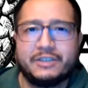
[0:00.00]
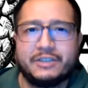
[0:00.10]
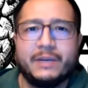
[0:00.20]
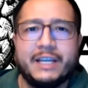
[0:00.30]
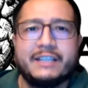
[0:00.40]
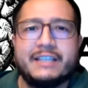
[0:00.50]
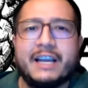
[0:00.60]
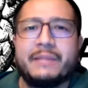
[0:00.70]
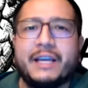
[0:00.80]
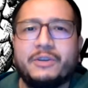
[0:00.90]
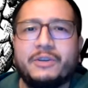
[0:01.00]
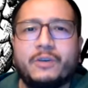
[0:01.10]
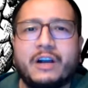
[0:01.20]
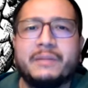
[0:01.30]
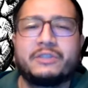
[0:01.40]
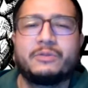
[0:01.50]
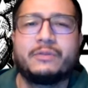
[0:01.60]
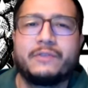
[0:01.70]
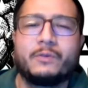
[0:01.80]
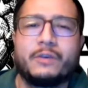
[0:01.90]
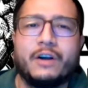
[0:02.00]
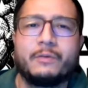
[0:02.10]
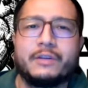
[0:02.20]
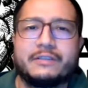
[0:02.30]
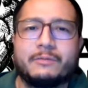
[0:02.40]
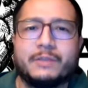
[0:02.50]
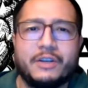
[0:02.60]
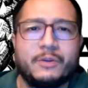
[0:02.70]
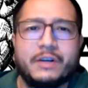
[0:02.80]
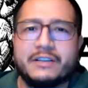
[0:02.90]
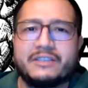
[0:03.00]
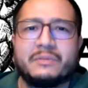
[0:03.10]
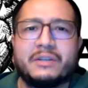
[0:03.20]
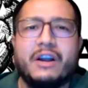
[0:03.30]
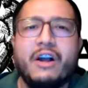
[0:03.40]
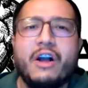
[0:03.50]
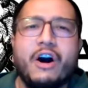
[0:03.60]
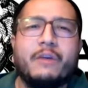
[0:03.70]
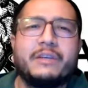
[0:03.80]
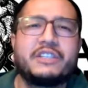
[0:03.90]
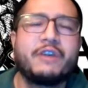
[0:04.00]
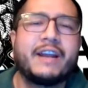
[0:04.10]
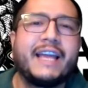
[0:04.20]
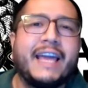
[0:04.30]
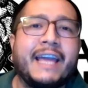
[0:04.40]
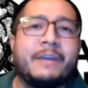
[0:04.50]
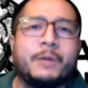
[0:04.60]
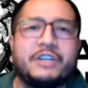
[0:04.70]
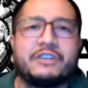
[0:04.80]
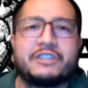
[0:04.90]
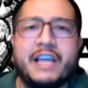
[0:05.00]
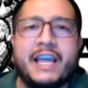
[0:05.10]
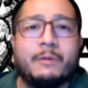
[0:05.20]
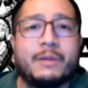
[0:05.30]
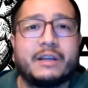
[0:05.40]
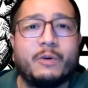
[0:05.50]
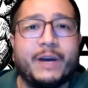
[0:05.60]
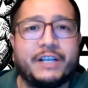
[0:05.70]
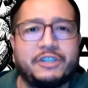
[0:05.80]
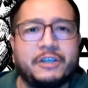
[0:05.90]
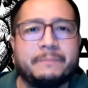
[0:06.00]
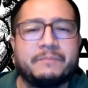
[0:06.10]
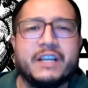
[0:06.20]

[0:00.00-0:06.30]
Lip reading: So anytime that you come into a phone call with a new customer, always try to end what you're saying with a question.